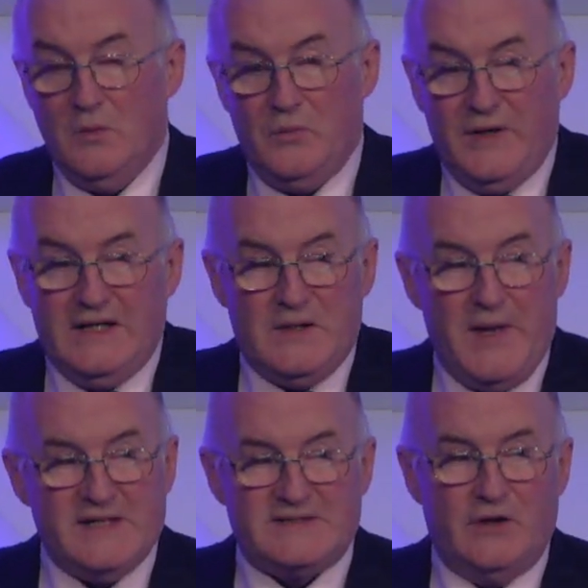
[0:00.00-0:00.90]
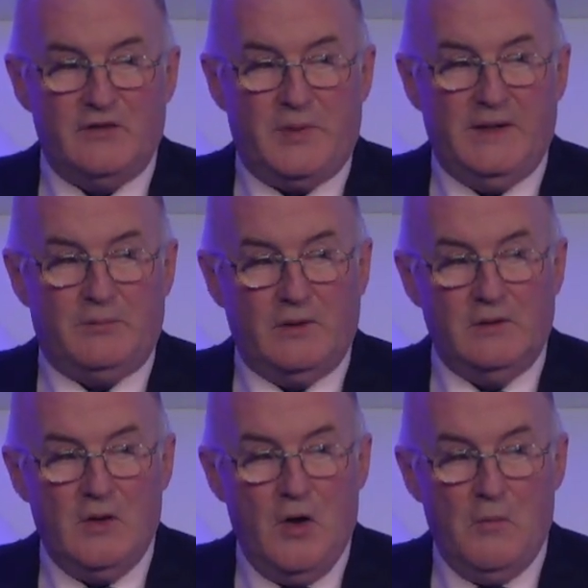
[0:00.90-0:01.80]
bringing the best out of people
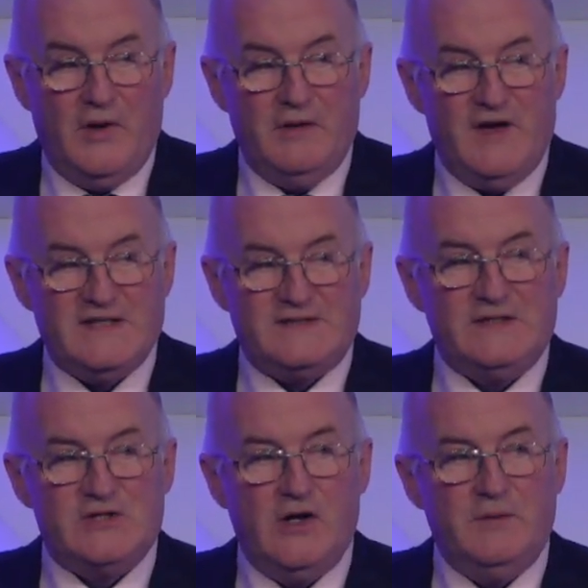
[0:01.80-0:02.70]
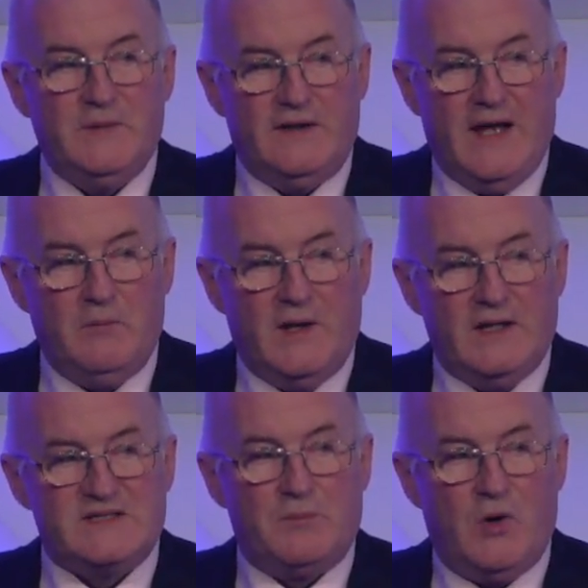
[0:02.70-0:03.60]
by investing time in them
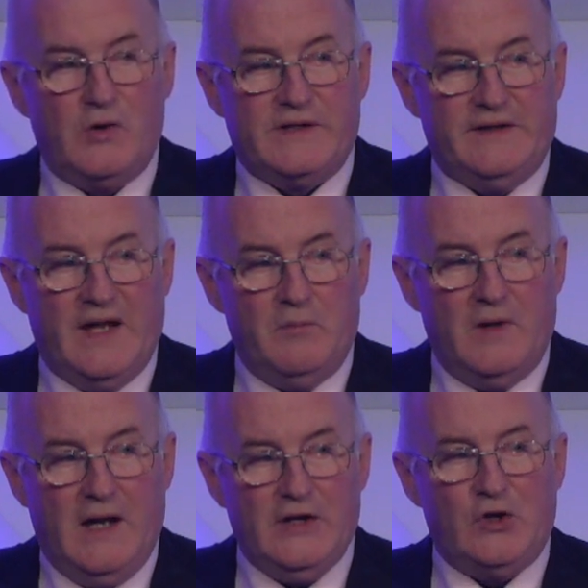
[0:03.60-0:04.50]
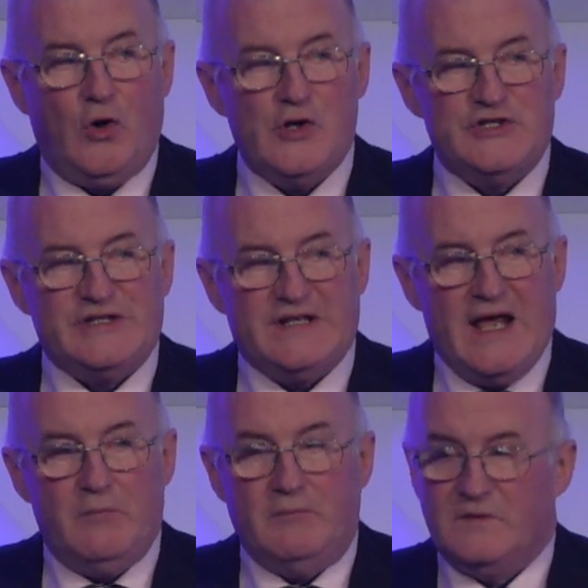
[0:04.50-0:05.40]
and supporting them and encouraging
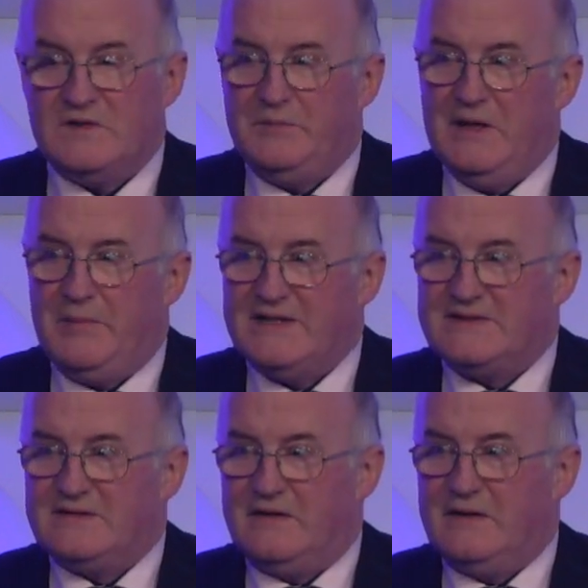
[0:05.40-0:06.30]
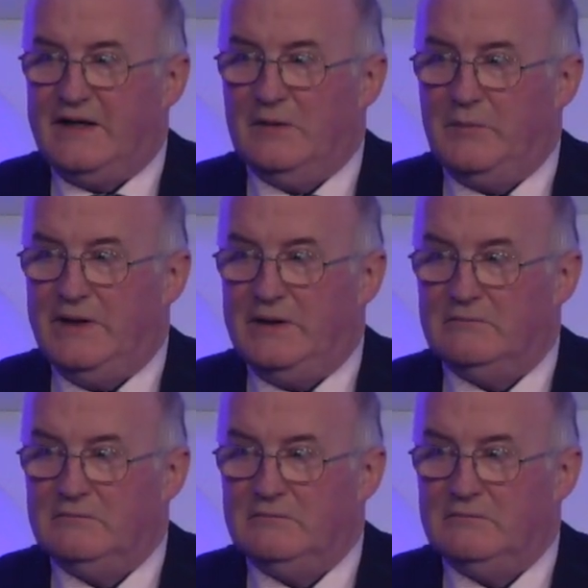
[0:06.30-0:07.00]
them to be the best they can be.